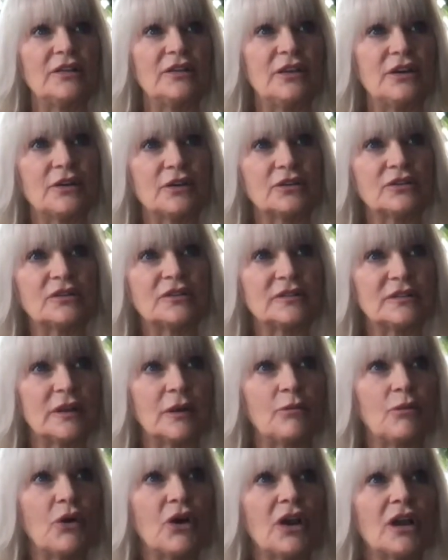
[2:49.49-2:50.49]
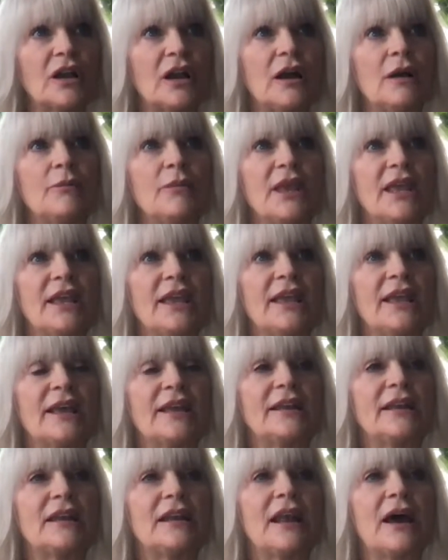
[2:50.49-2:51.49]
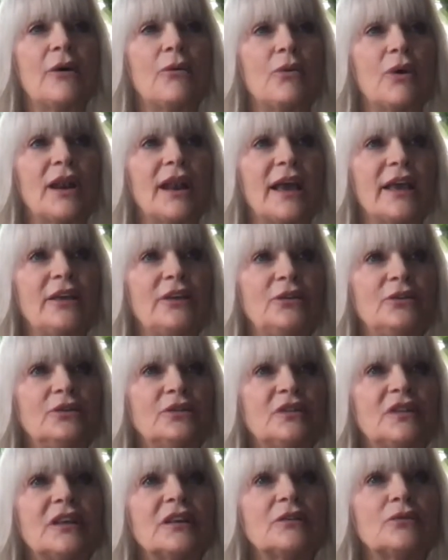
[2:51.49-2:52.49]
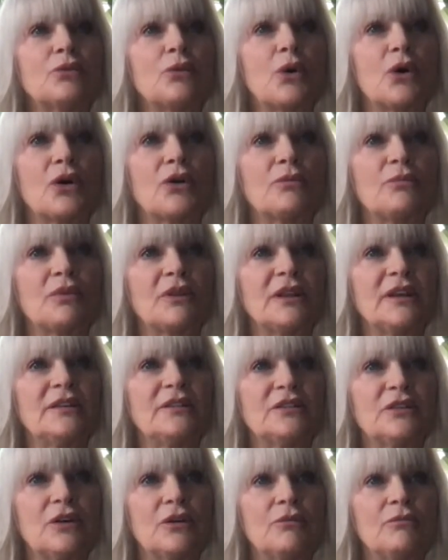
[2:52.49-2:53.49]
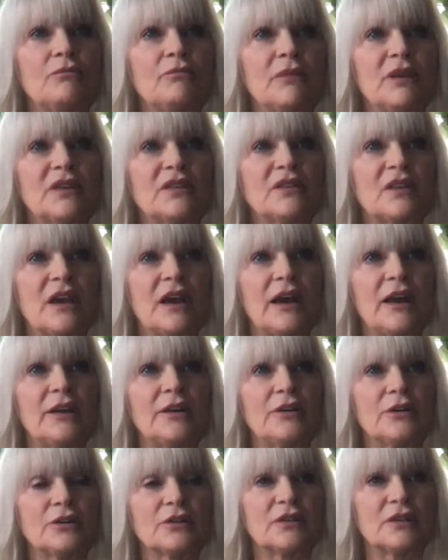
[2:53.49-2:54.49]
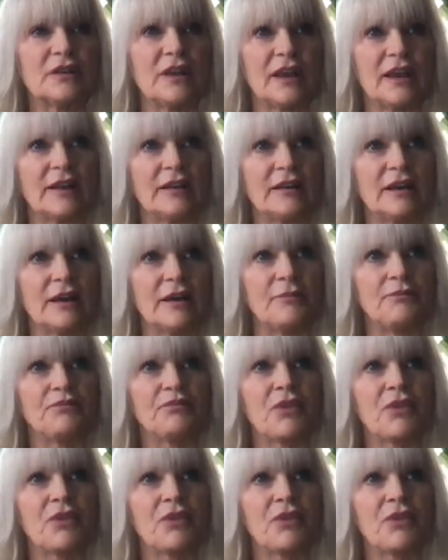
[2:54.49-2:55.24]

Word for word: There's someone coming in. Now, when I use this word, please don't misunderstand it.